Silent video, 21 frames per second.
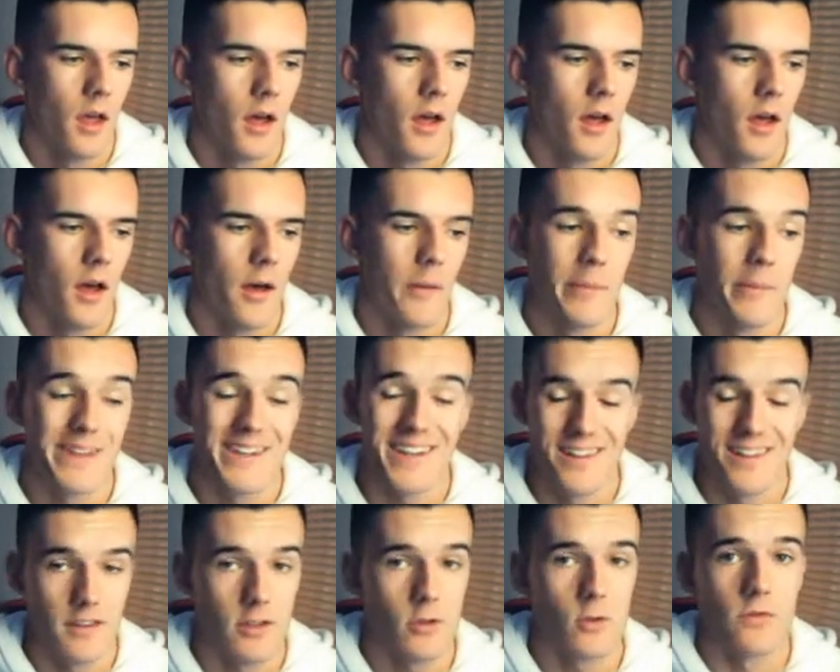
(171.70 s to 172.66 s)

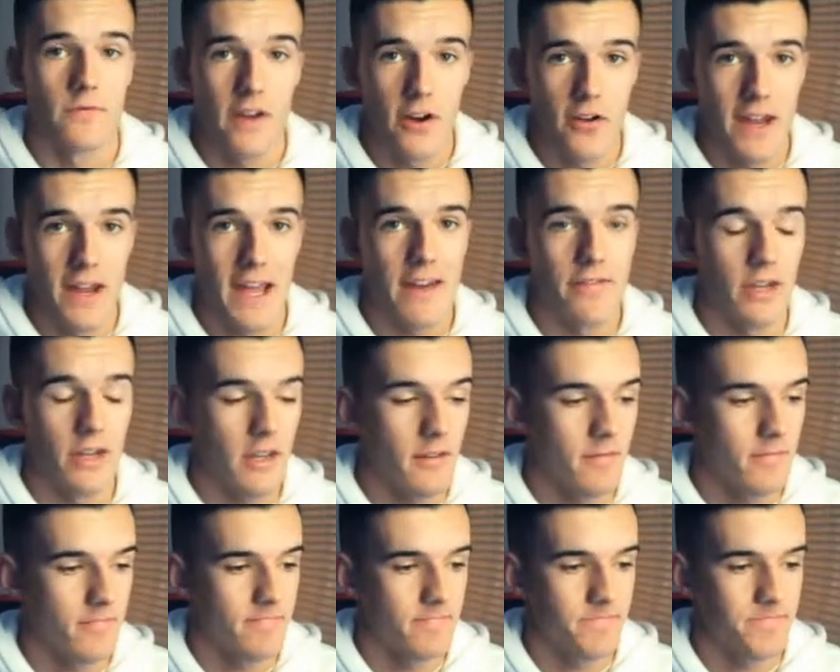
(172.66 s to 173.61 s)
This was very heavy.
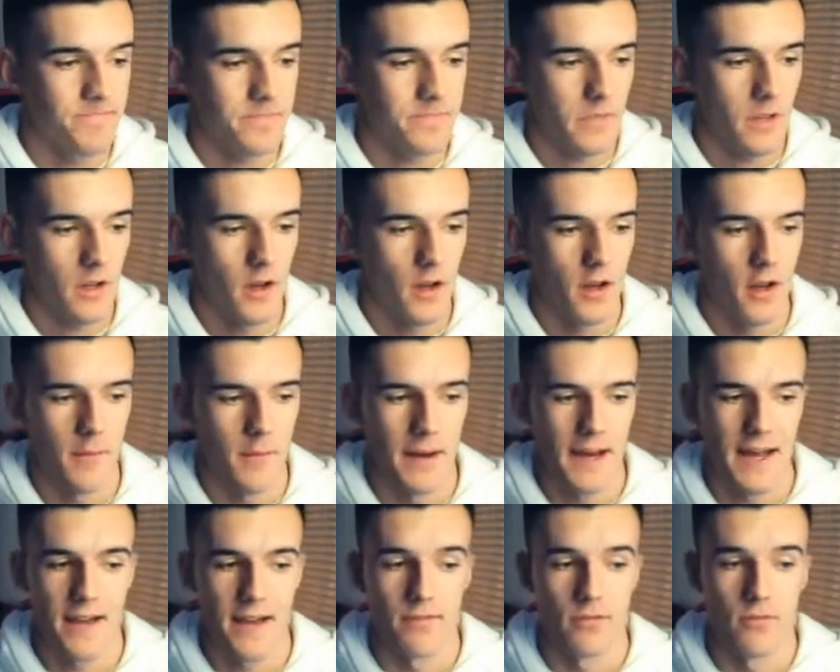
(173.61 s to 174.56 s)
I
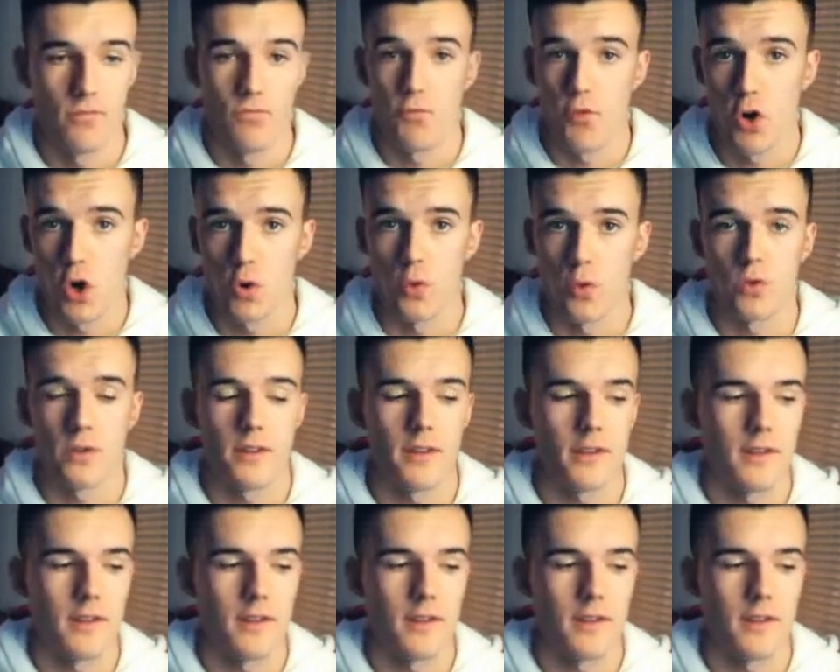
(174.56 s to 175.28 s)
haven't rowed